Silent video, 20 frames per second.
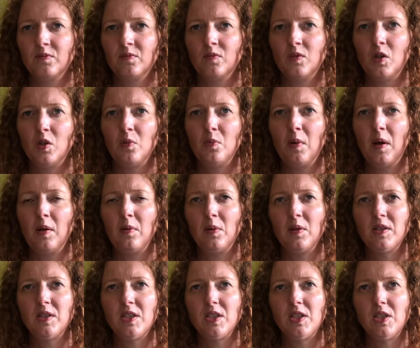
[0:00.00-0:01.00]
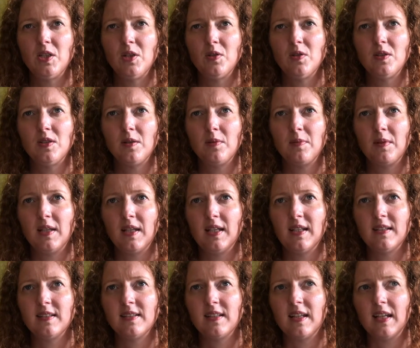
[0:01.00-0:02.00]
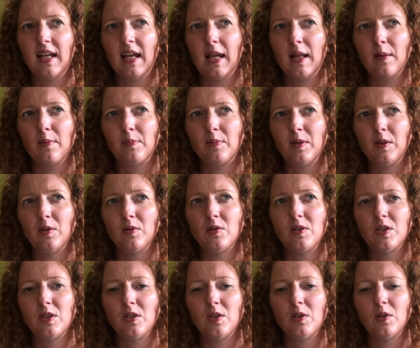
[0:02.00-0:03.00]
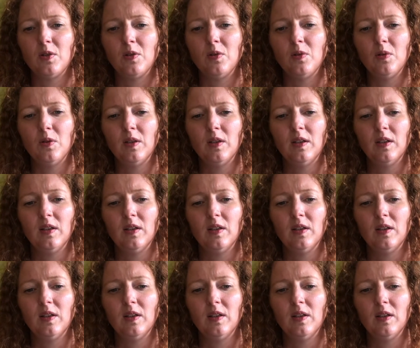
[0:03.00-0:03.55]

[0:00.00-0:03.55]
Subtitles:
You might want to do some things that help you to